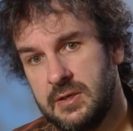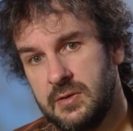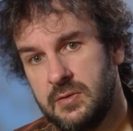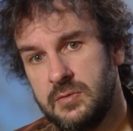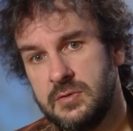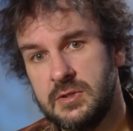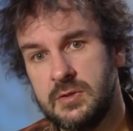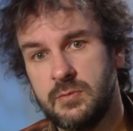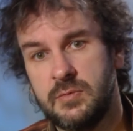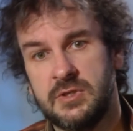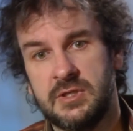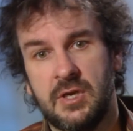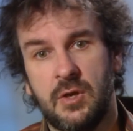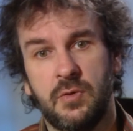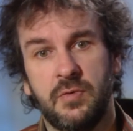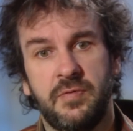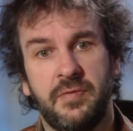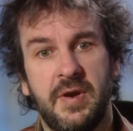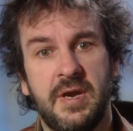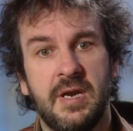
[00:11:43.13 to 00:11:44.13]
who was an
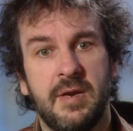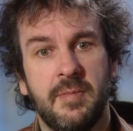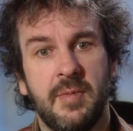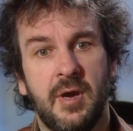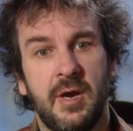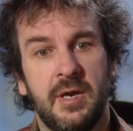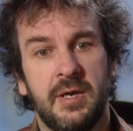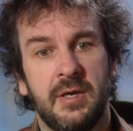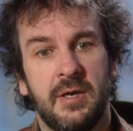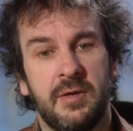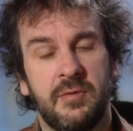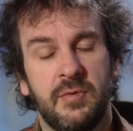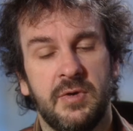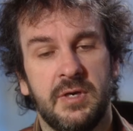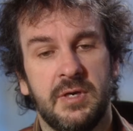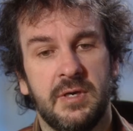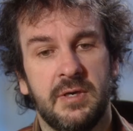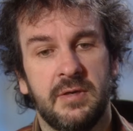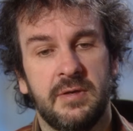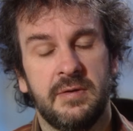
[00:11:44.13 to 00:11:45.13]
old friend of mine, I'd
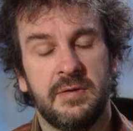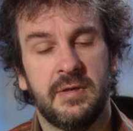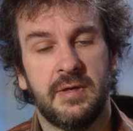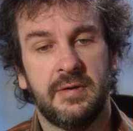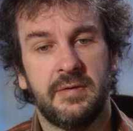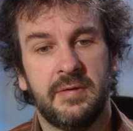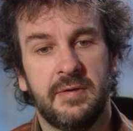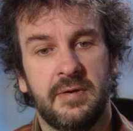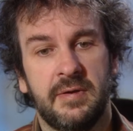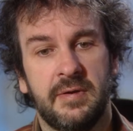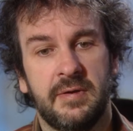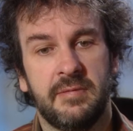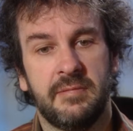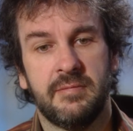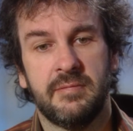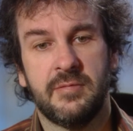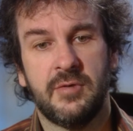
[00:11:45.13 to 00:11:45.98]
written a